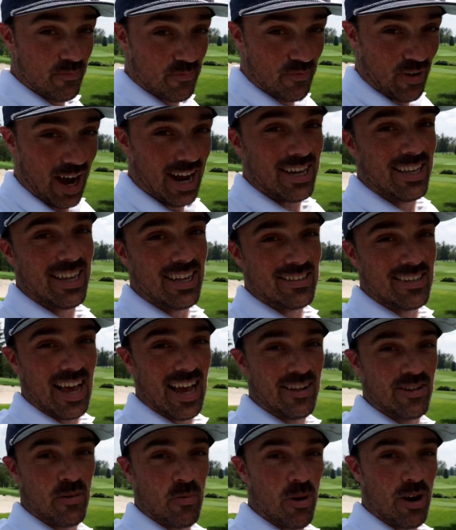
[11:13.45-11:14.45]
Finally get to
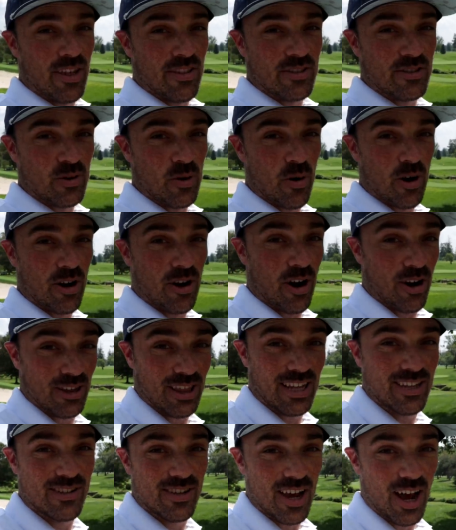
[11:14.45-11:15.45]
enter one on the scorecard.
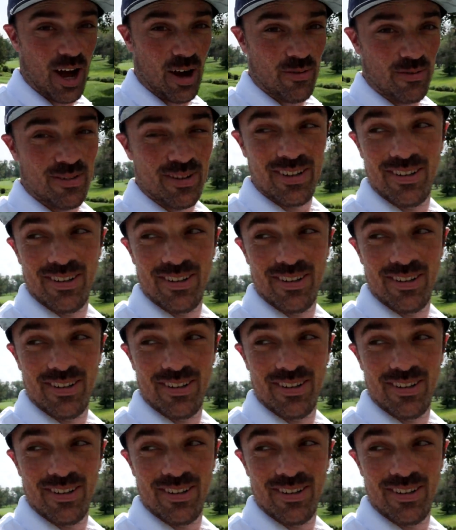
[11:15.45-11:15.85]
Let's Minus go. one